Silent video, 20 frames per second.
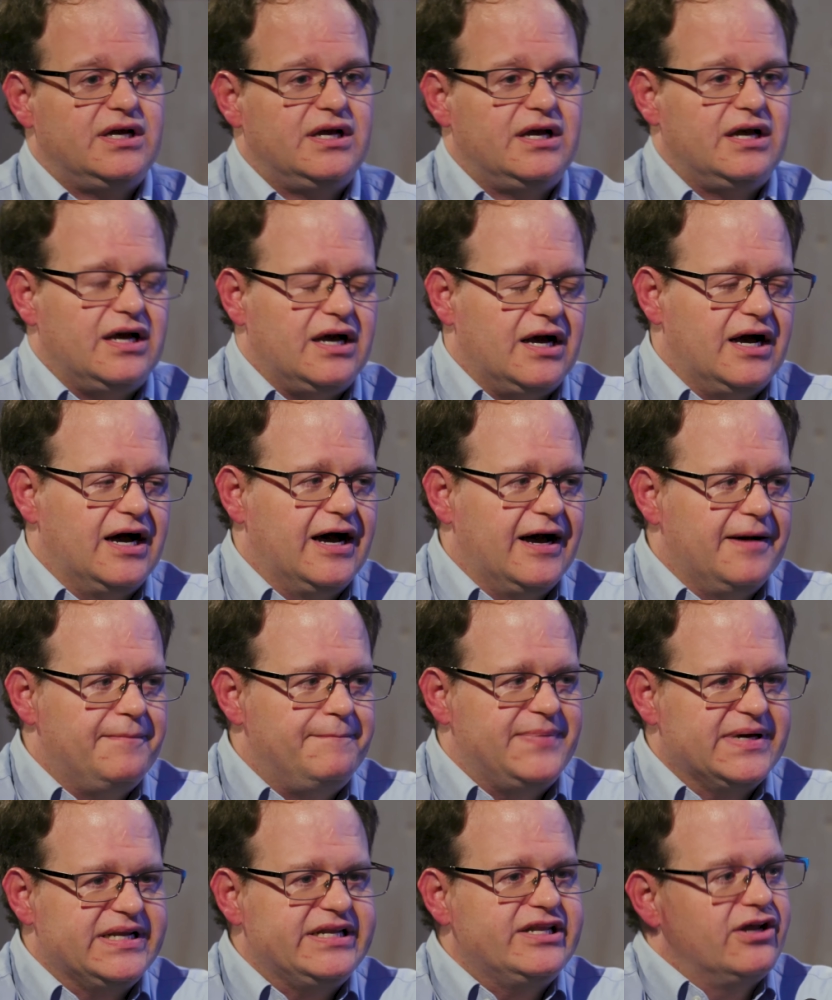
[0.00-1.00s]
Right.
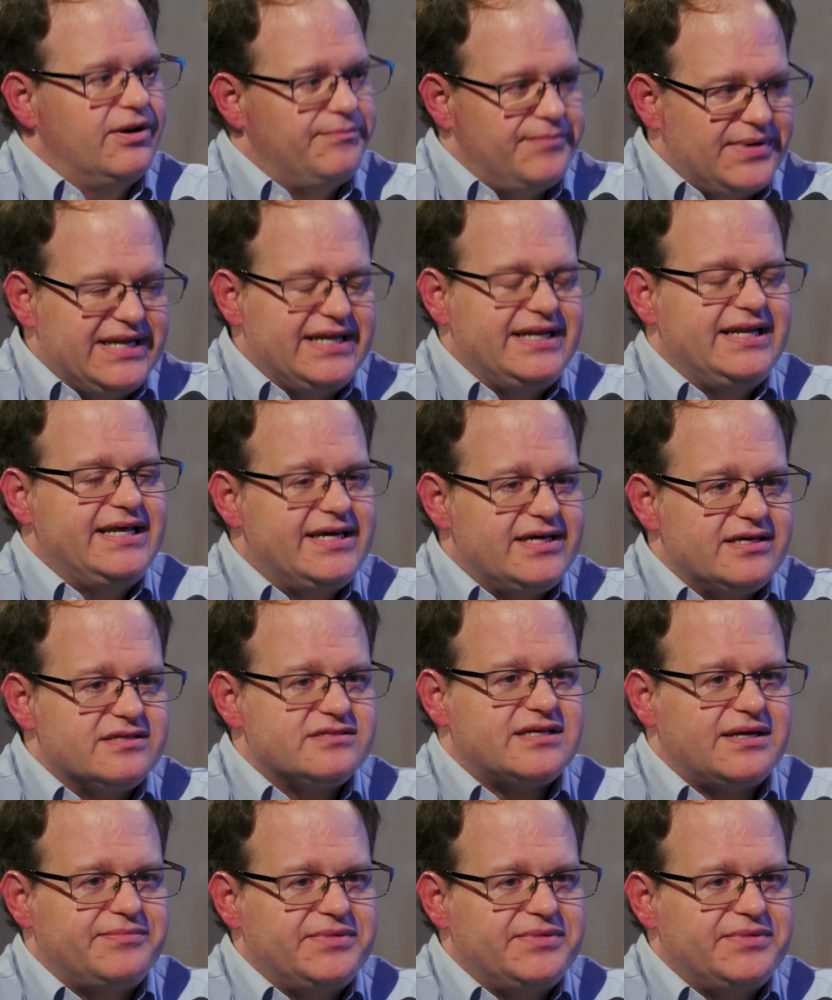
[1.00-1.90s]
But it is.